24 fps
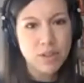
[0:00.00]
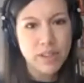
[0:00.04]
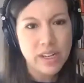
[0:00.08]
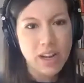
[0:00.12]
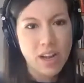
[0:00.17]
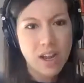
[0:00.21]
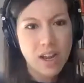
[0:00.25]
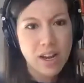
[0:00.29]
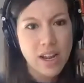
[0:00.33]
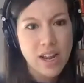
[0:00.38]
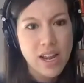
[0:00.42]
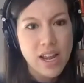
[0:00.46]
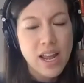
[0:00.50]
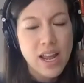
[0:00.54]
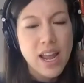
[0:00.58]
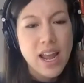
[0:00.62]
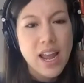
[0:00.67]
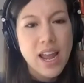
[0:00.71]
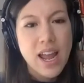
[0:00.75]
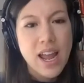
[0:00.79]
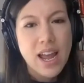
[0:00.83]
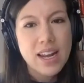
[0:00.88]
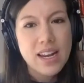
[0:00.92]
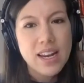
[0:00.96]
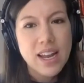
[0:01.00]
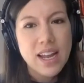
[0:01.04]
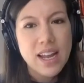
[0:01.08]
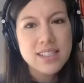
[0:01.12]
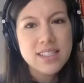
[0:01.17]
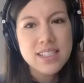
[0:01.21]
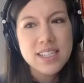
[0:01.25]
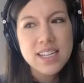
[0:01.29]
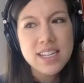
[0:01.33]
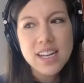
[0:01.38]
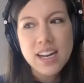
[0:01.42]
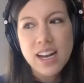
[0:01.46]
not and and
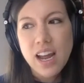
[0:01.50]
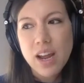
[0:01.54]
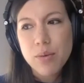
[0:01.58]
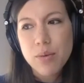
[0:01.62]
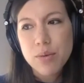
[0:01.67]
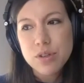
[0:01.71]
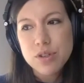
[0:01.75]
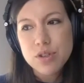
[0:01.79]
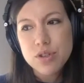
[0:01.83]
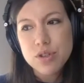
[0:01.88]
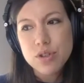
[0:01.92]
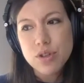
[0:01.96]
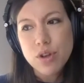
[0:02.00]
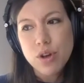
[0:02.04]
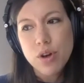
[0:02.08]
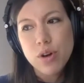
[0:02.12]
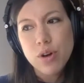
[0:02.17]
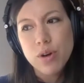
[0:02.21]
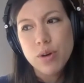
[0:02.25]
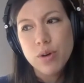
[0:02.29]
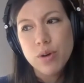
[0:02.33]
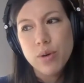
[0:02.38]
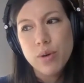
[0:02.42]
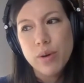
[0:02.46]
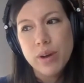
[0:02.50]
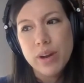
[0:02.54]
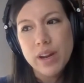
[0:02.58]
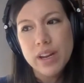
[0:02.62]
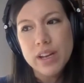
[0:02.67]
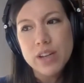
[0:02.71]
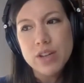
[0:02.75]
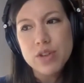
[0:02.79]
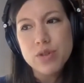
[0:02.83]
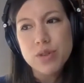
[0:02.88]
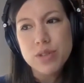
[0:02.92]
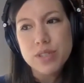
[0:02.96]
Signe and i were so
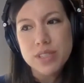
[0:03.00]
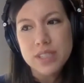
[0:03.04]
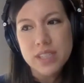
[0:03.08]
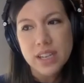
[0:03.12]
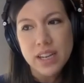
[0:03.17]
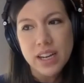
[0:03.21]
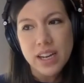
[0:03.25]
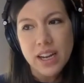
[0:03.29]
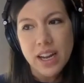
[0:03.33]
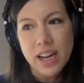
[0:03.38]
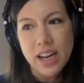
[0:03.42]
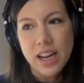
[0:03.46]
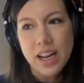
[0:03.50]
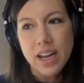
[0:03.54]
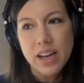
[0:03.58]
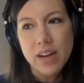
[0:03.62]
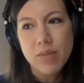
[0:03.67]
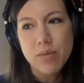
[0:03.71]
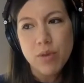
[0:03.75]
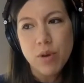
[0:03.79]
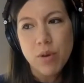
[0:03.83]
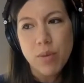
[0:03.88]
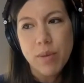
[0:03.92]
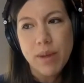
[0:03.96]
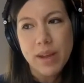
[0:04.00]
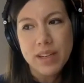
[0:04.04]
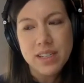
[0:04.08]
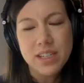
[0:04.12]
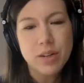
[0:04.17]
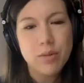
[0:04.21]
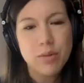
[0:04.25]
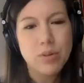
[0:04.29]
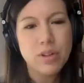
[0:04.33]
interested in romantic